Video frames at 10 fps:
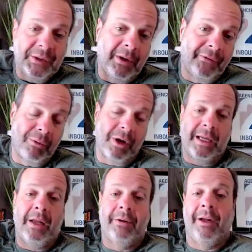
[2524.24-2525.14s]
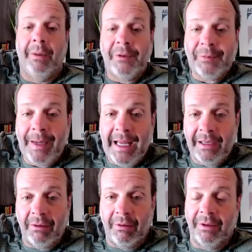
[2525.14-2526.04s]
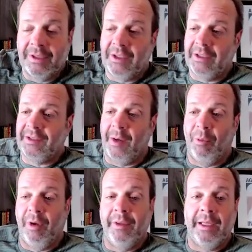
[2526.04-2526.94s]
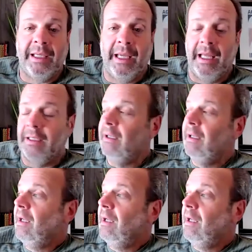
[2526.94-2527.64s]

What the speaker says: someone from Marketo to HubSpot, or is it someone that can,